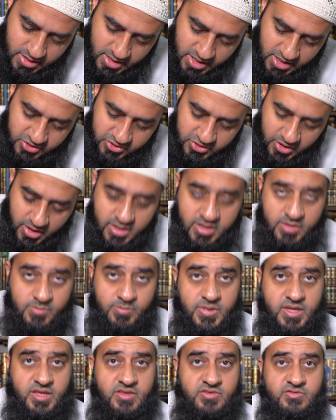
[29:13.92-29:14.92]
And talib
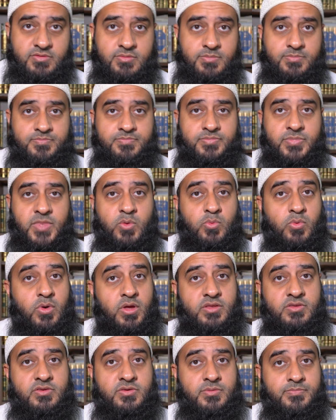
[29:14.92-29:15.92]
means
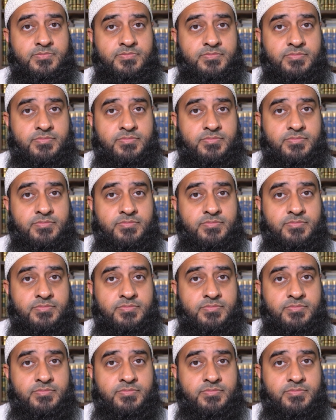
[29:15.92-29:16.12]
what?